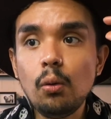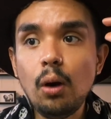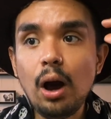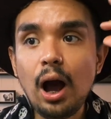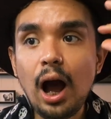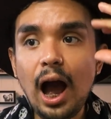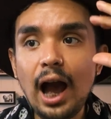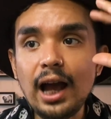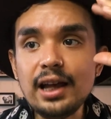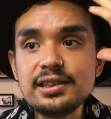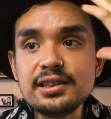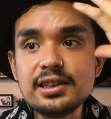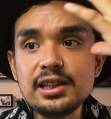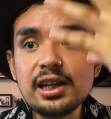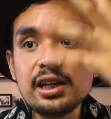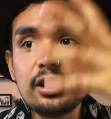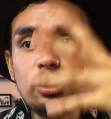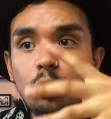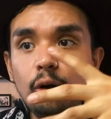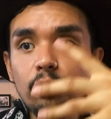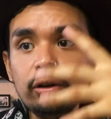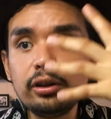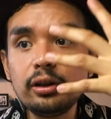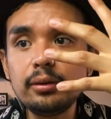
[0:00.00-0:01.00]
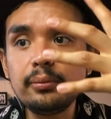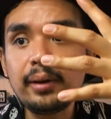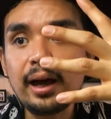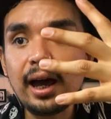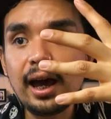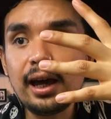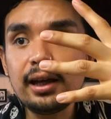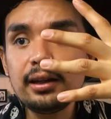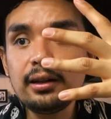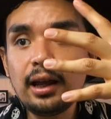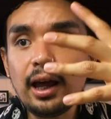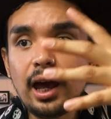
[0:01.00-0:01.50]
I see an older
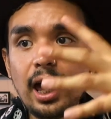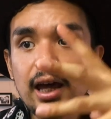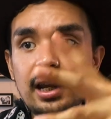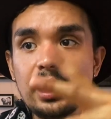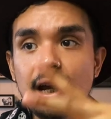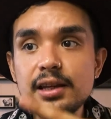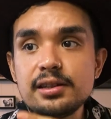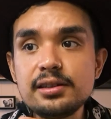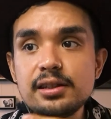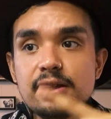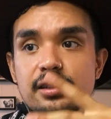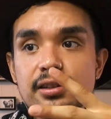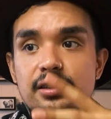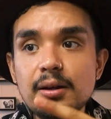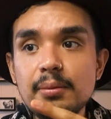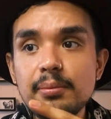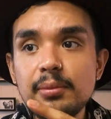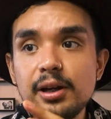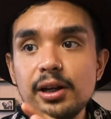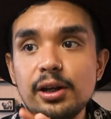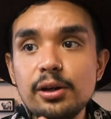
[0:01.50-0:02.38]
man, and I see somebody